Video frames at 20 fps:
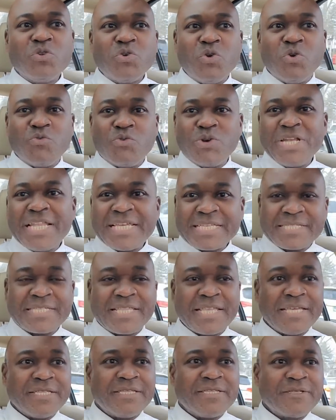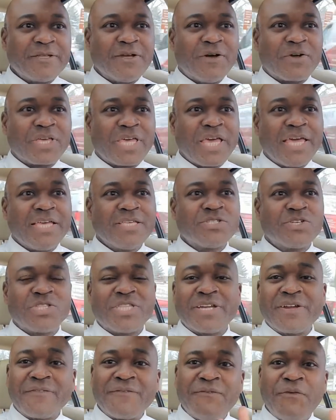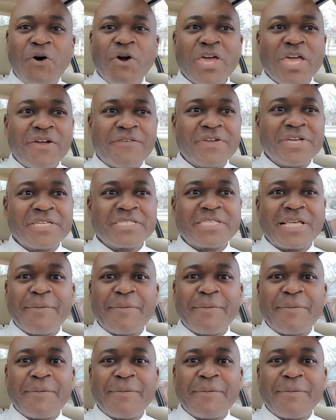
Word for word: real estate. Okay, so there are four areas